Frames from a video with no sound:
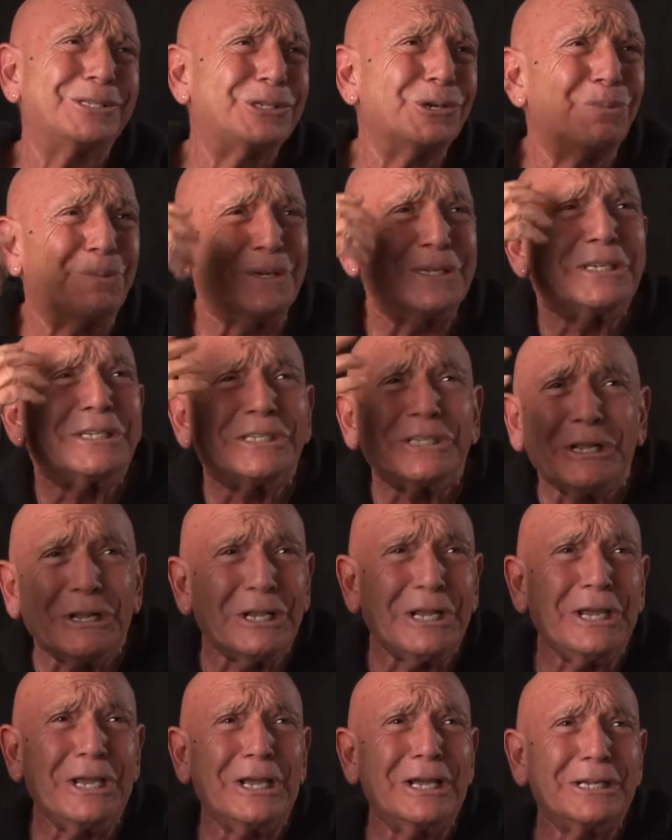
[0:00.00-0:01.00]

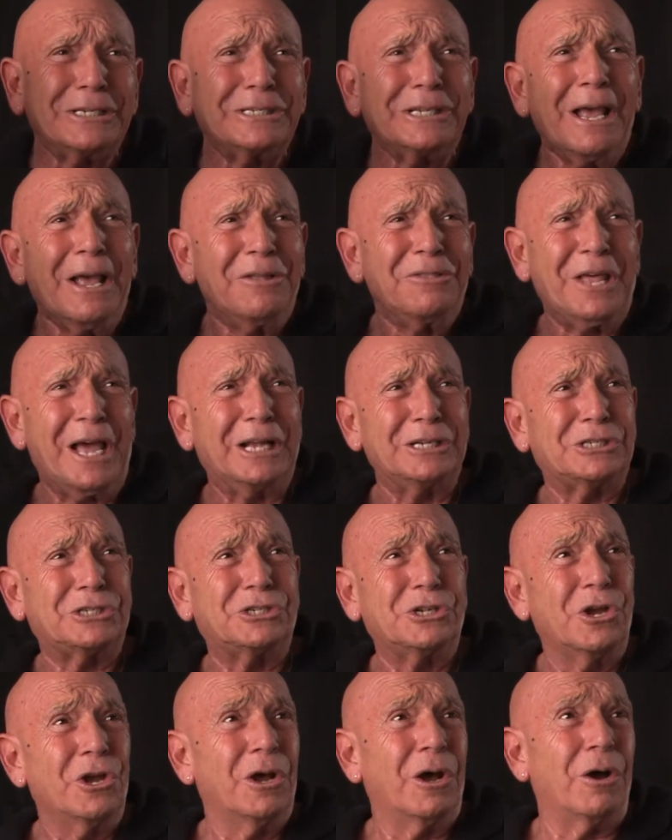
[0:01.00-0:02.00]
supercilious,
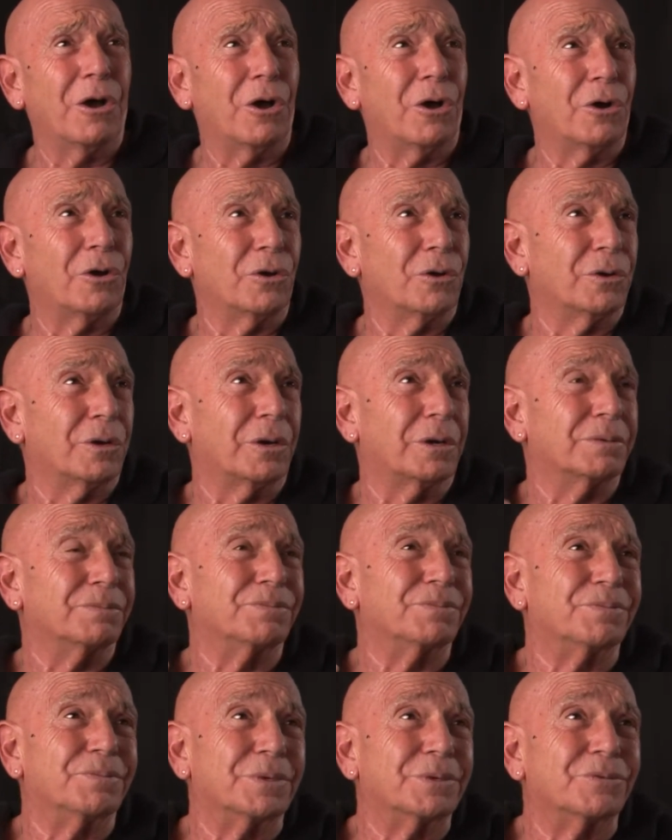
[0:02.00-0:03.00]
that's uh, uh,
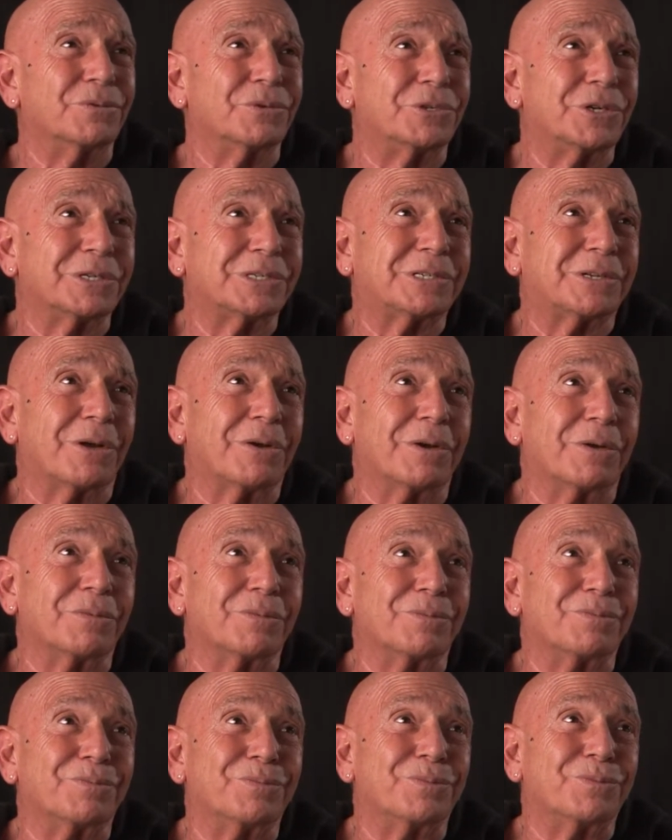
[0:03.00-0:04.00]
just uh,
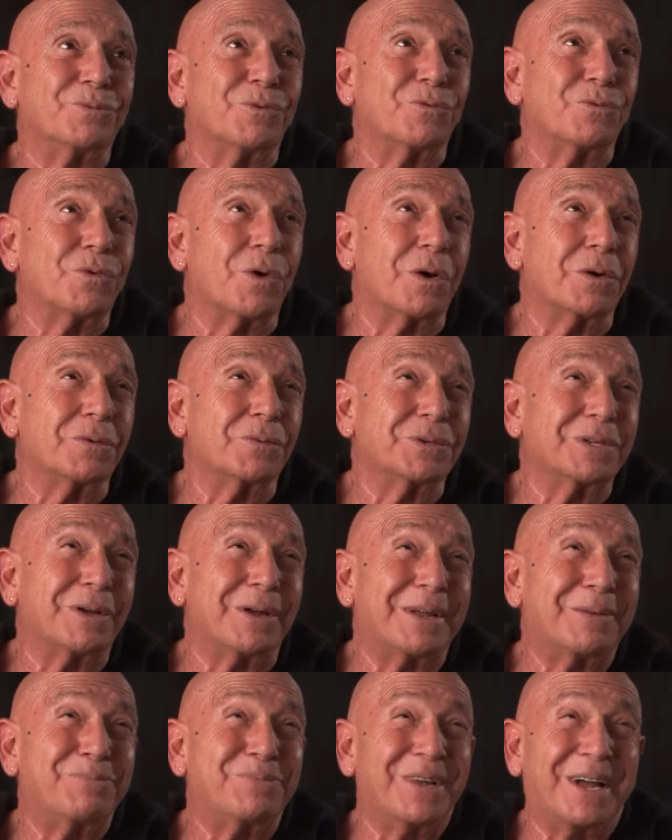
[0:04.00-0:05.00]

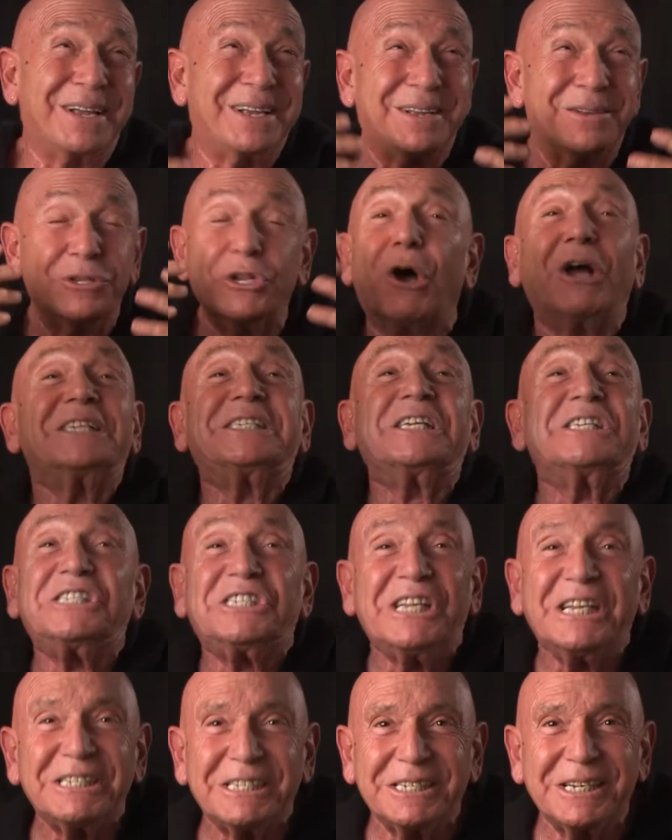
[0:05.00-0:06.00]
I, I,
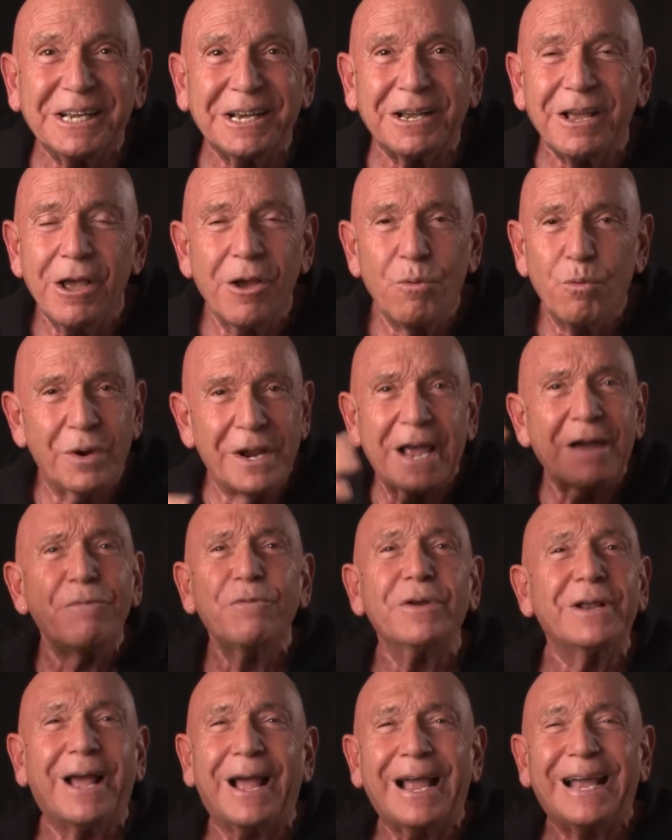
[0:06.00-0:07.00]
narcissistic,
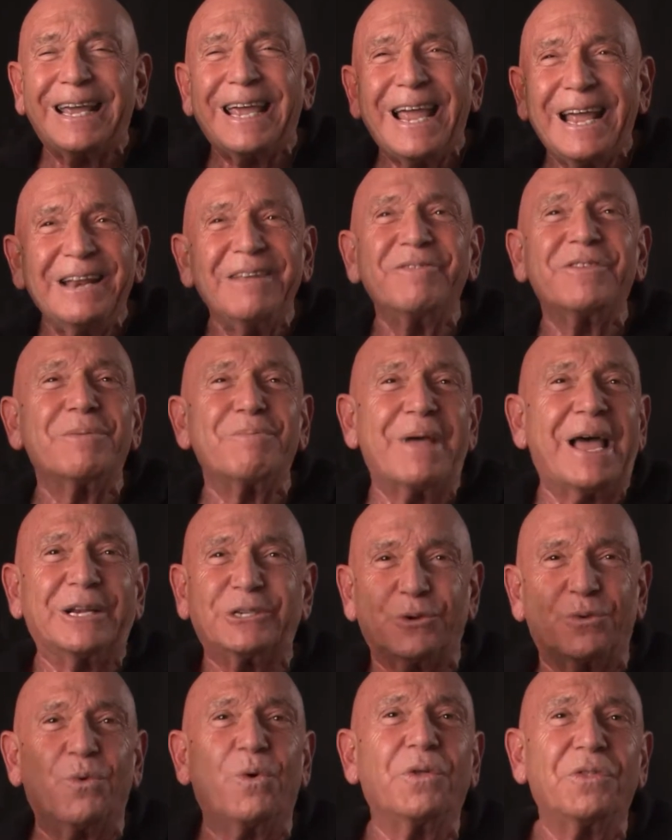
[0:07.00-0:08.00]
whatever. I can't even
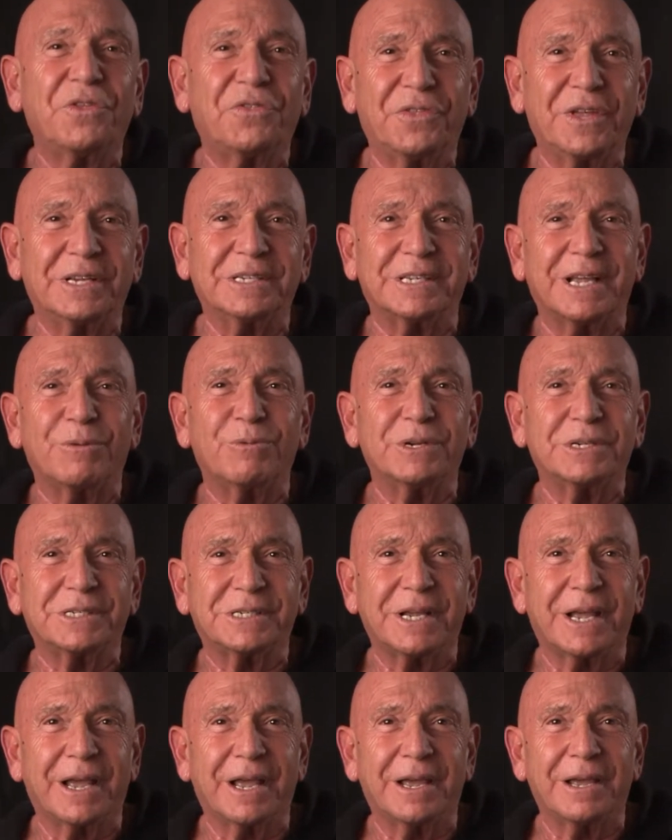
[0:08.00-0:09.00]
imagine all the things they would
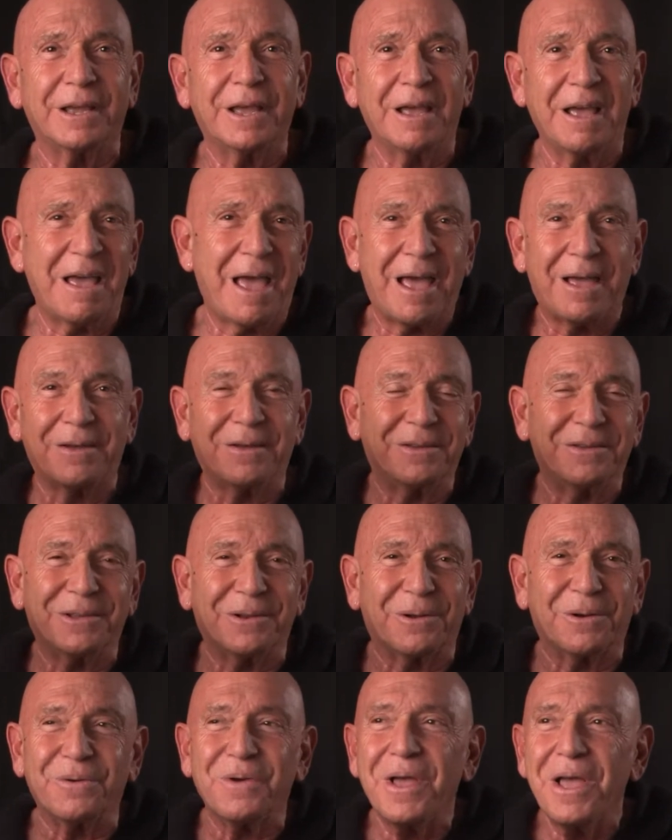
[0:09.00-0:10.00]
say, you
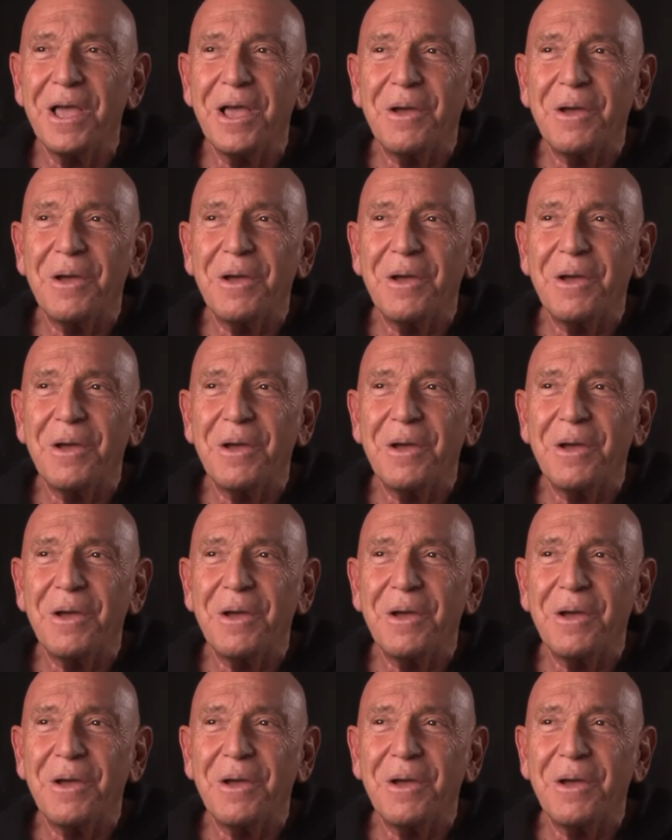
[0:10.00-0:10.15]
know.